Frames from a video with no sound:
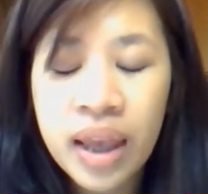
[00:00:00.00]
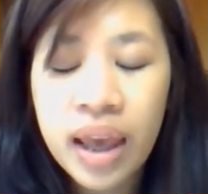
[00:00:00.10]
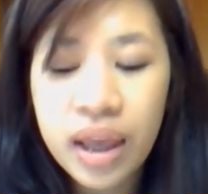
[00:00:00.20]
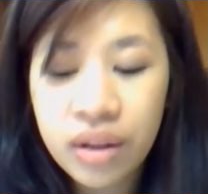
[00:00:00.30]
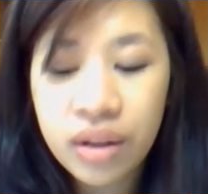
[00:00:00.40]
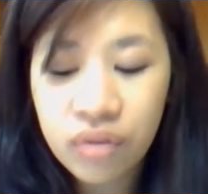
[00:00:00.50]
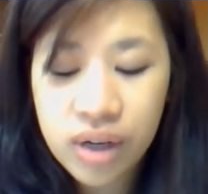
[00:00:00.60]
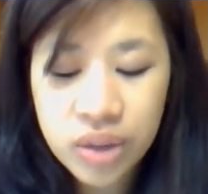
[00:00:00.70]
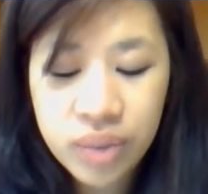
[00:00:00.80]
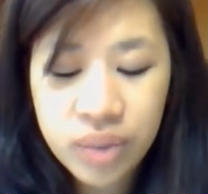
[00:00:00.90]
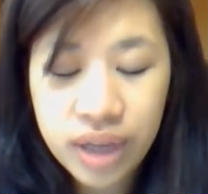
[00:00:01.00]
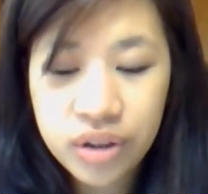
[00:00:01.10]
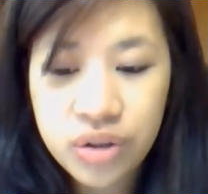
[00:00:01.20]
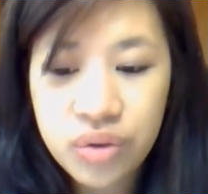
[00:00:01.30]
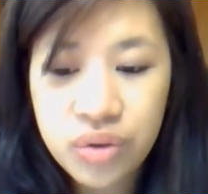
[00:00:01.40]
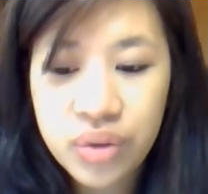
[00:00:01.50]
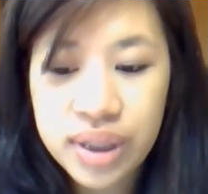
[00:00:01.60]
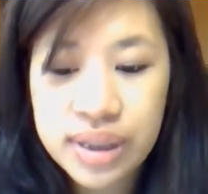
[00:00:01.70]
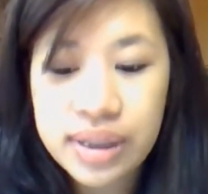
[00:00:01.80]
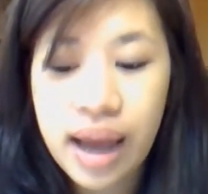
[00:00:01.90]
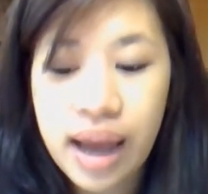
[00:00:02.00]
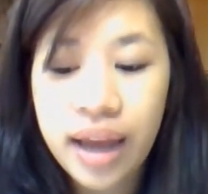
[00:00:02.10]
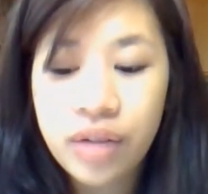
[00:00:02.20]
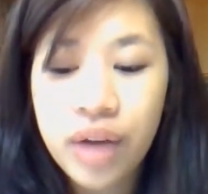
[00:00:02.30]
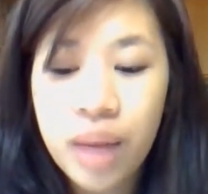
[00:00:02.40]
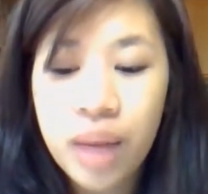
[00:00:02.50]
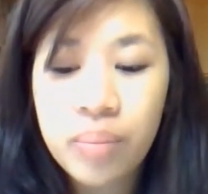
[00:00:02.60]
And then for us, we had to do this diagram,